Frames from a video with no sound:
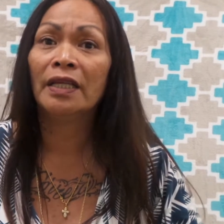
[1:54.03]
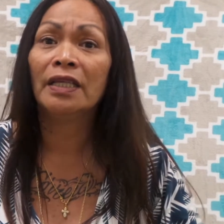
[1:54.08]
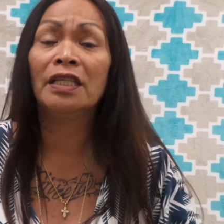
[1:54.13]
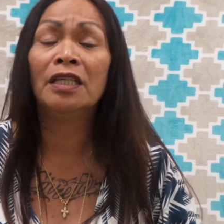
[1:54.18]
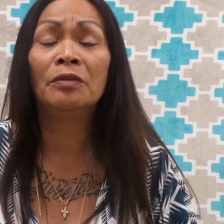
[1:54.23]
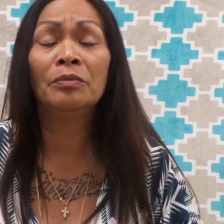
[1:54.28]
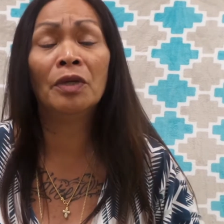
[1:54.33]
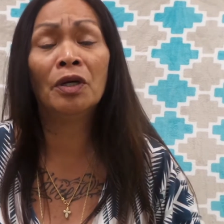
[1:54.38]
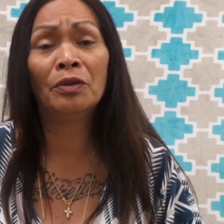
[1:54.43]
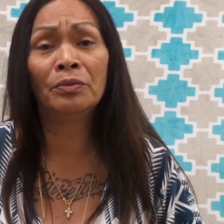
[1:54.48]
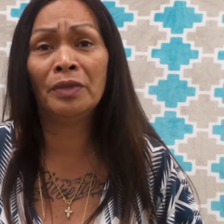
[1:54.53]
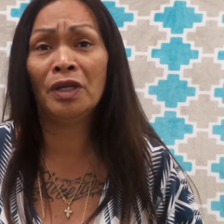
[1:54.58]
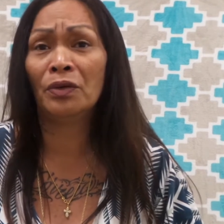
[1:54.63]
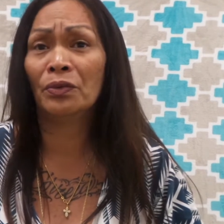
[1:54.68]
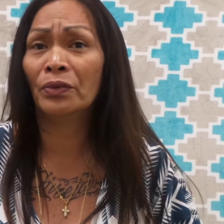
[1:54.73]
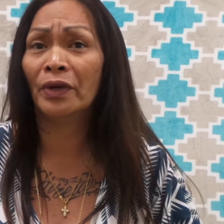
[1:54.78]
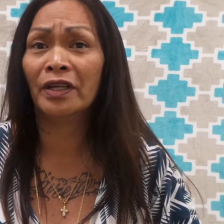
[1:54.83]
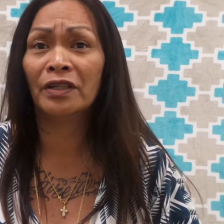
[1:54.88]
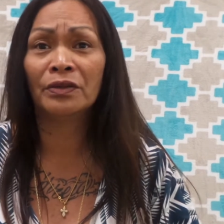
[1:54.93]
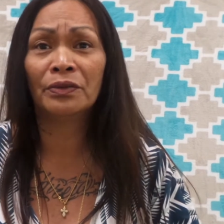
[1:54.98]
email me
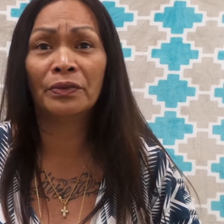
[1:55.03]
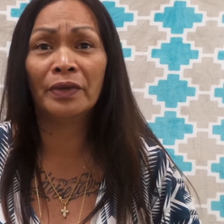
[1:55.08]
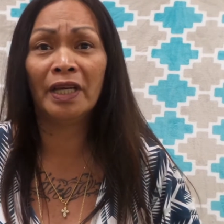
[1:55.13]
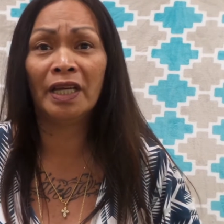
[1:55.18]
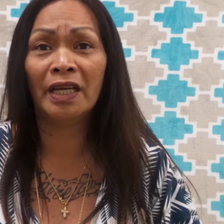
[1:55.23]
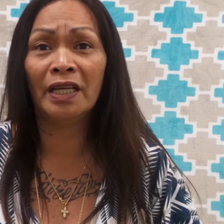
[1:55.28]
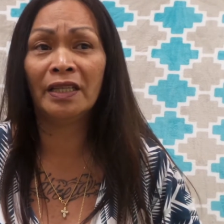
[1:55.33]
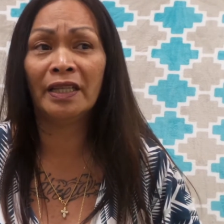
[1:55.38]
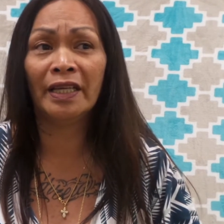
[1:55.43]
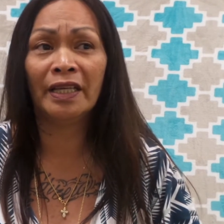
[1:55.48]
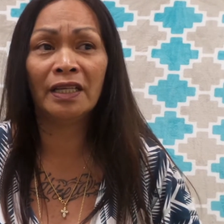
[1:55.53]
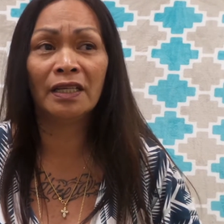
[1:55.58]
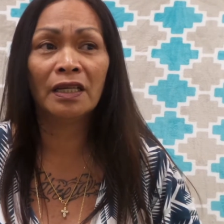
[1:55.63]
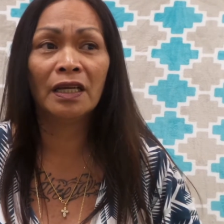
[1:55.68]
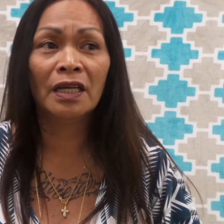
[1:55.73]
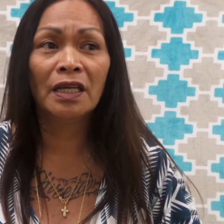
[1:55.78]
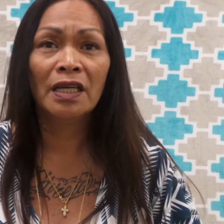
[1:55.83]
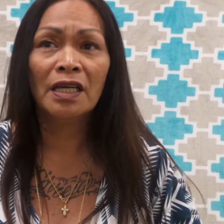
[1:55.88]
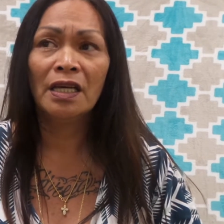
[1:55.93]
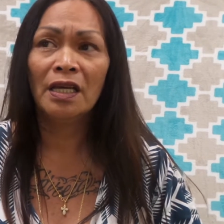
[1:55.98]
right away. Like,
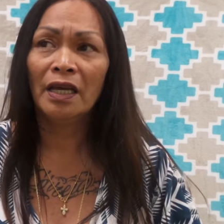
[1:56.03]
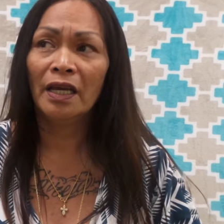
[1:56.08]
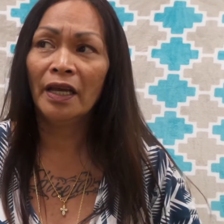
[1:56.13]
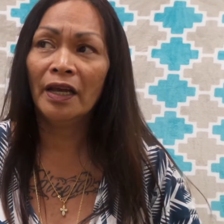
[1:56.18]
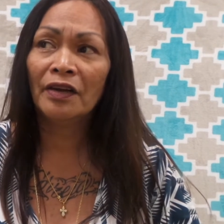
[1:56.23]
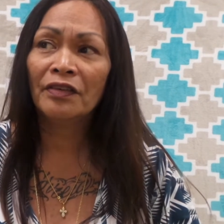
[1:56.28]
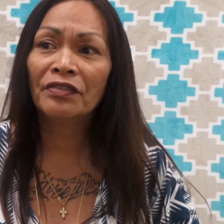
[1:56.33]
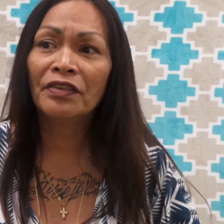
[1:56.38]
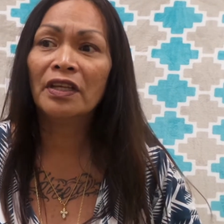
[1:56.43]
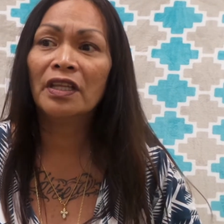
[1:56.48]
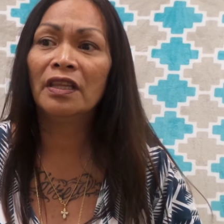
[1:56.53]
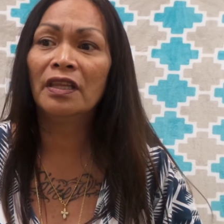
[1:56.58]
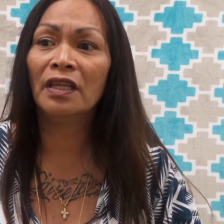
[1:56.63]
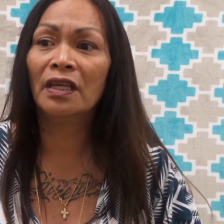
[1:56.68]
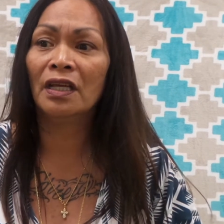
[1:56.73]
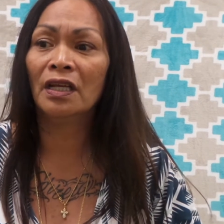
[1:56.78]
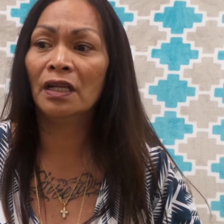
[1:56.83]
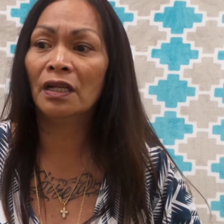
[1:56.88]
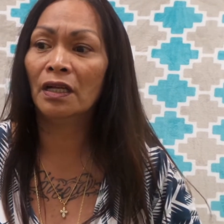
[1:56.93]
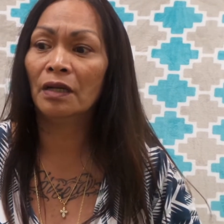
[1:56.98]

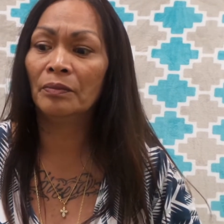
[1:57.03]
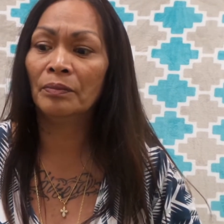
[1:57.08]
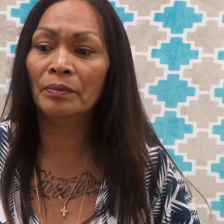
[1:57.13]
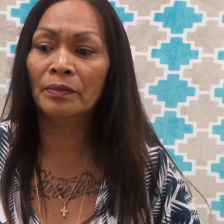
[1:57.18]
everything.